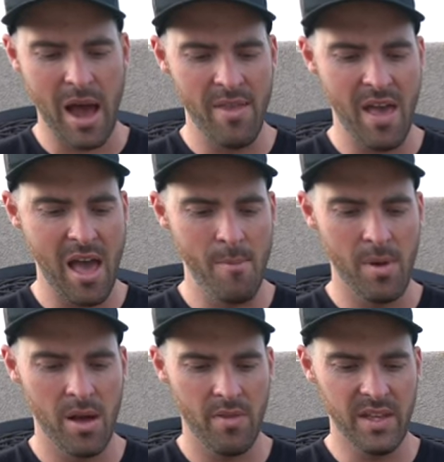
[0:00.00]
by them.
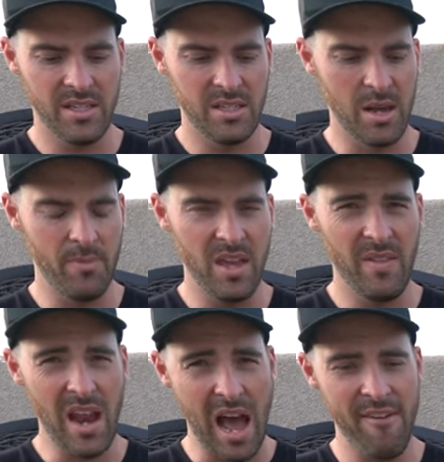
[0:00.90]
This is something
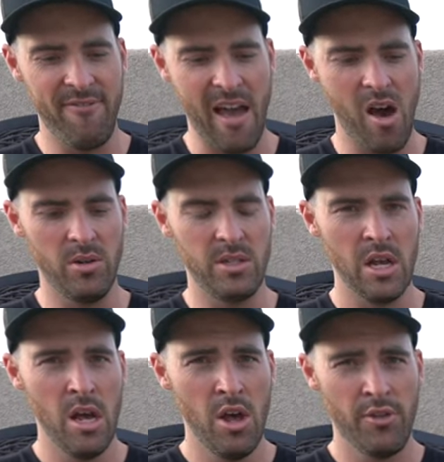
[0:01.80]
that I found
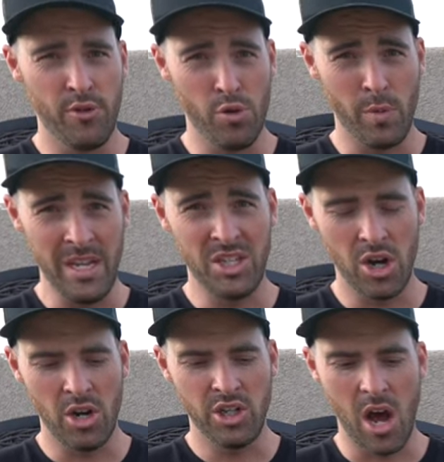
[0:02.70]
through
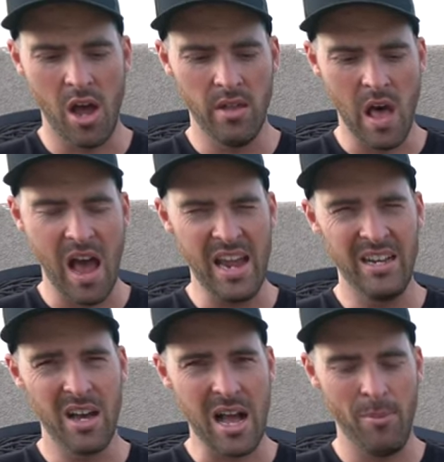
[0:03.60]
research
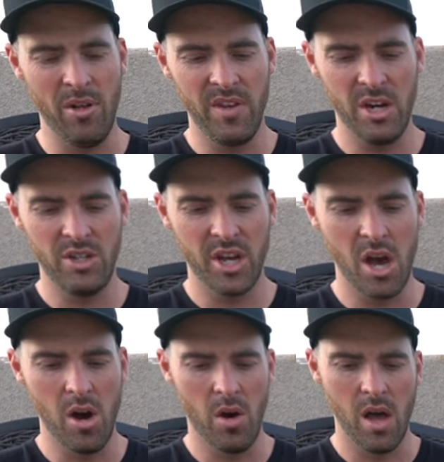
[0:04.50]
online a couple of years
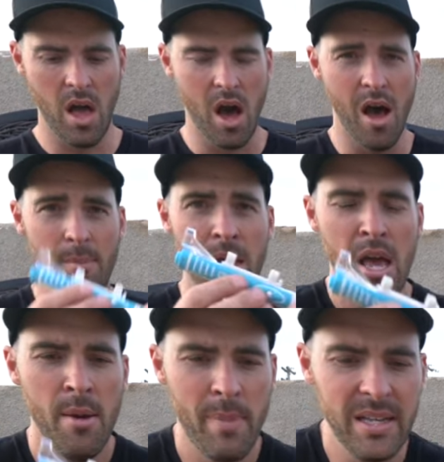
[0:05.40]
ago.
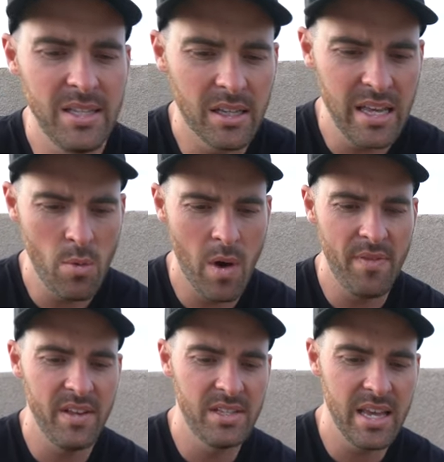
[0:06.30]
Basically
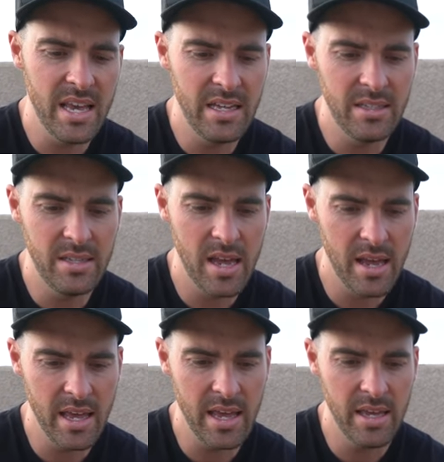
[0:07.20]
what this is
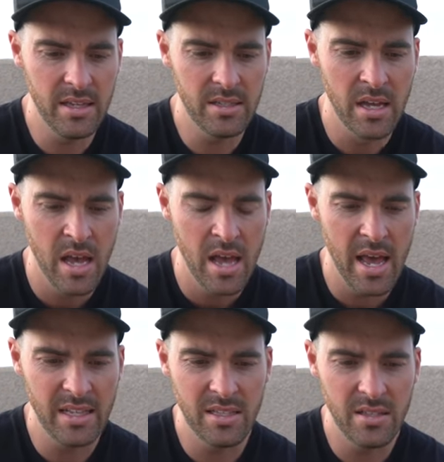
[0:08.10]
it
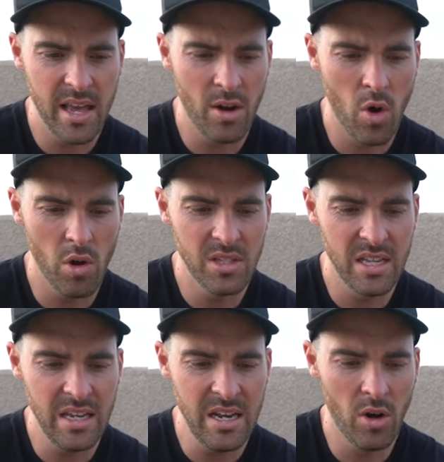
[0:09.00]
holds
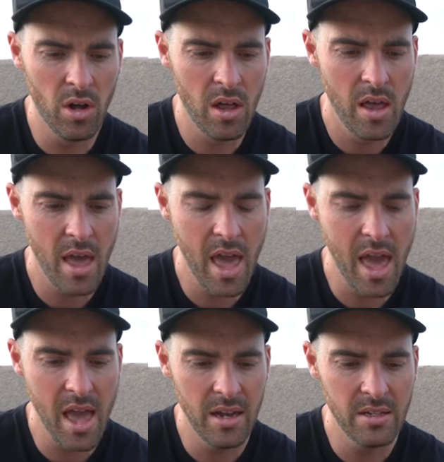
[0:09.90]
the needle
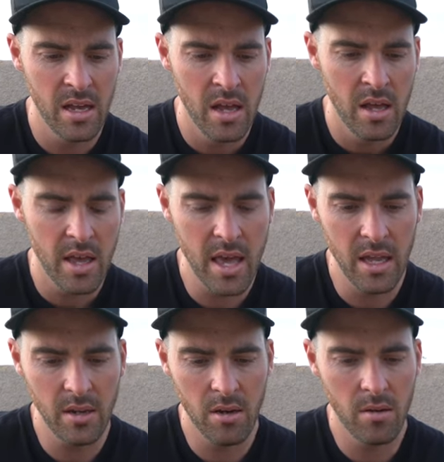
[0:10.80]
and
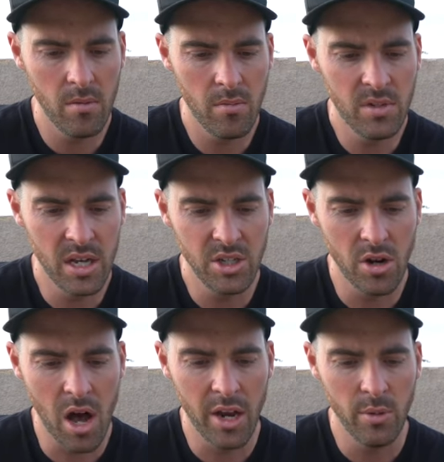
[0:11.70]
it does
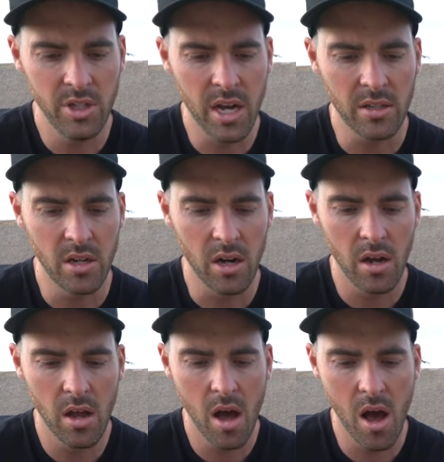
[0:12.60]
your auto injector.
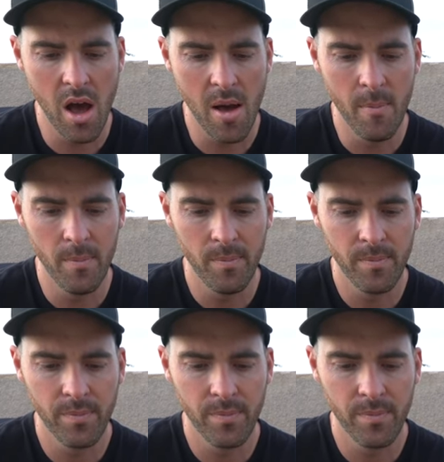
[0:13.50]
And